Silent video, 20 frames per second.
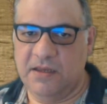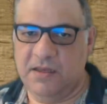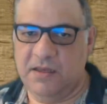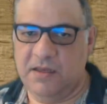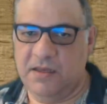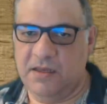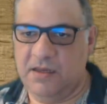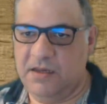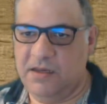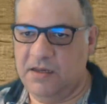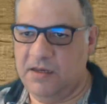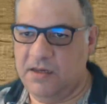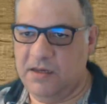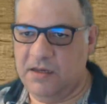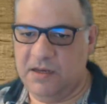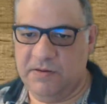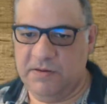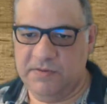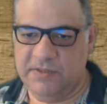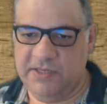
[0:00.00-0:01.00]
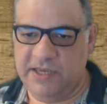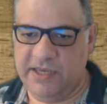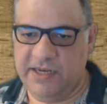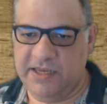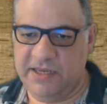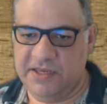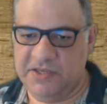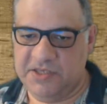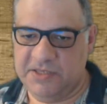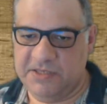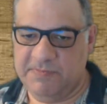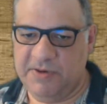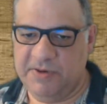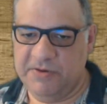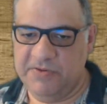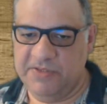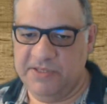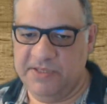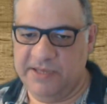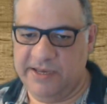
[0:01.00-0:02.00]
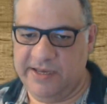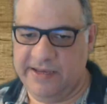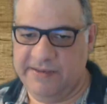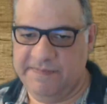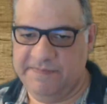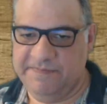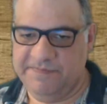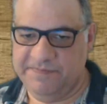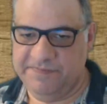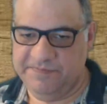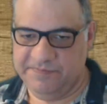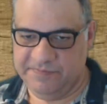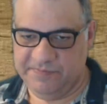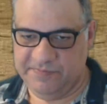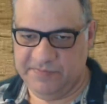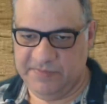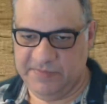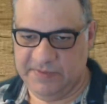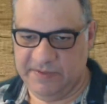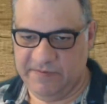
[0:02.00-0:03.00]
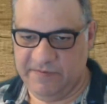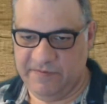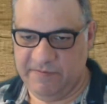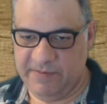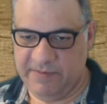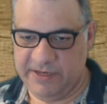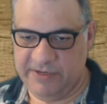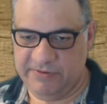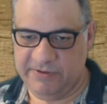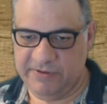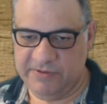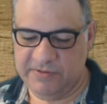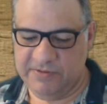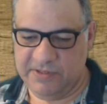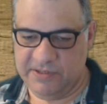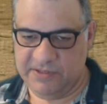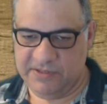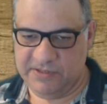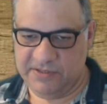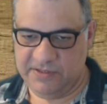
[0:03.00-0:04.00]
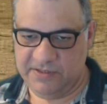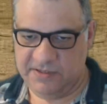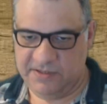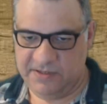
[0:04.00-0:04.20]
I was getting exposed there for my crudeness.